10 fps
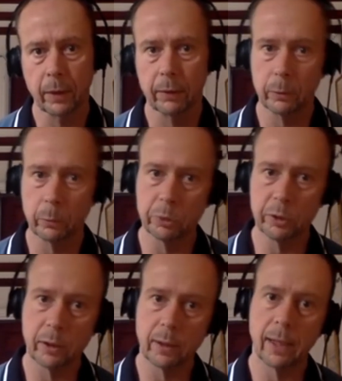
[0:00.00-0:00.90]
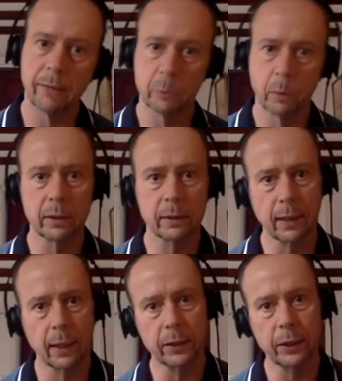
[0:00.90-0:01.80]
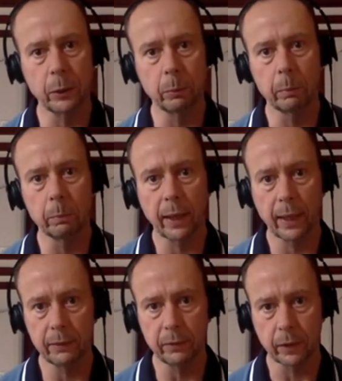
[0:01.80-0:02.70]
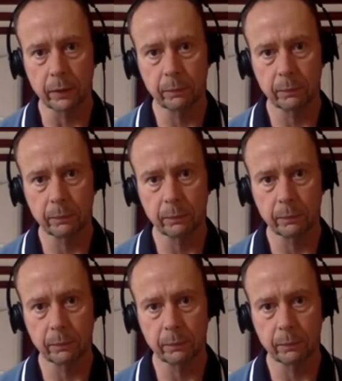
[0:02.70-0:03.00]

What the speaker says: they're also going to have to understand human behavior